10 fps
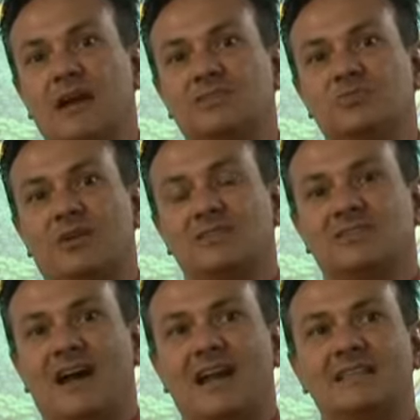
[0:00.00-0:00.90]
EduSmart
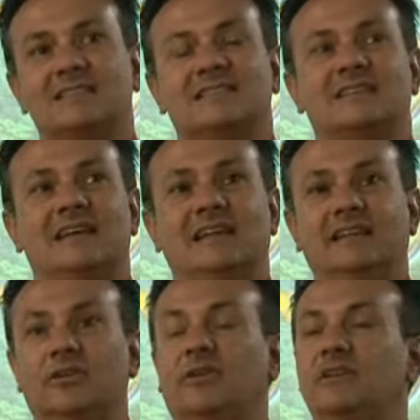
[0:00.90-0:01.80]
Science, it
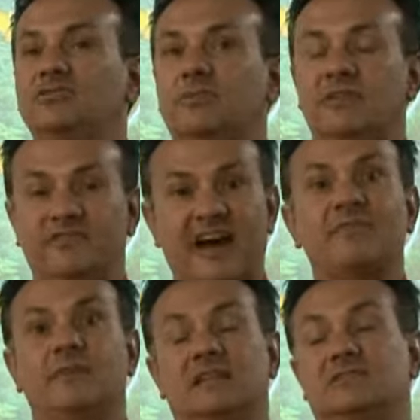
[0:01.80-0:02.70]
literally took me
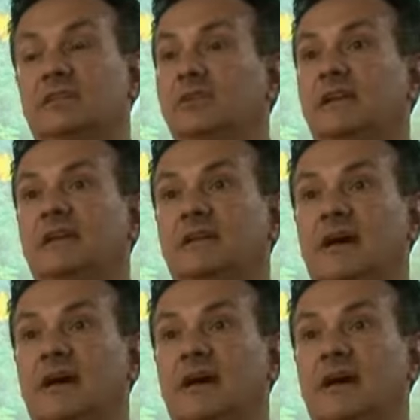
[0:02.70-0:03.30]
5 minutes to learn it.